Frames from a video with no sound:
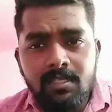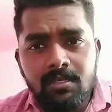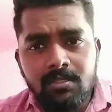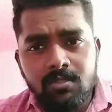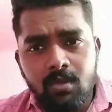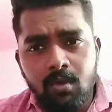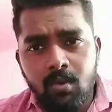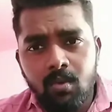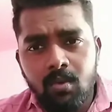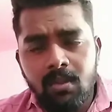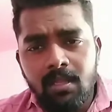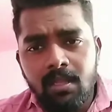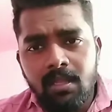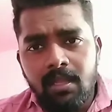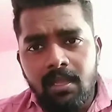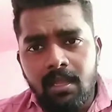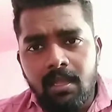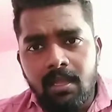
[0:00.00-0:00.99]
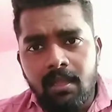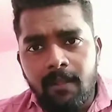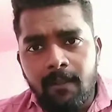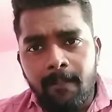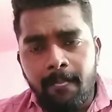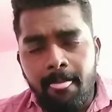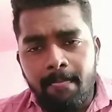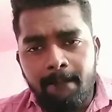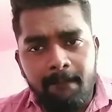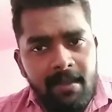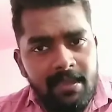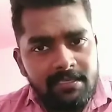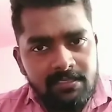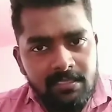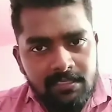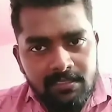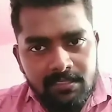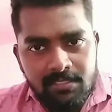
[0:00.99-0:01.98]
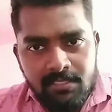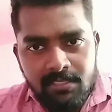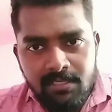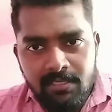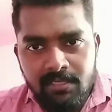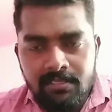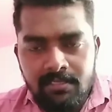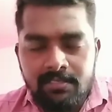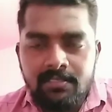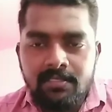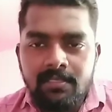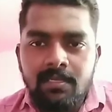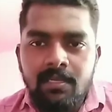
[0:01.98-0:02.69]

so my suggestion is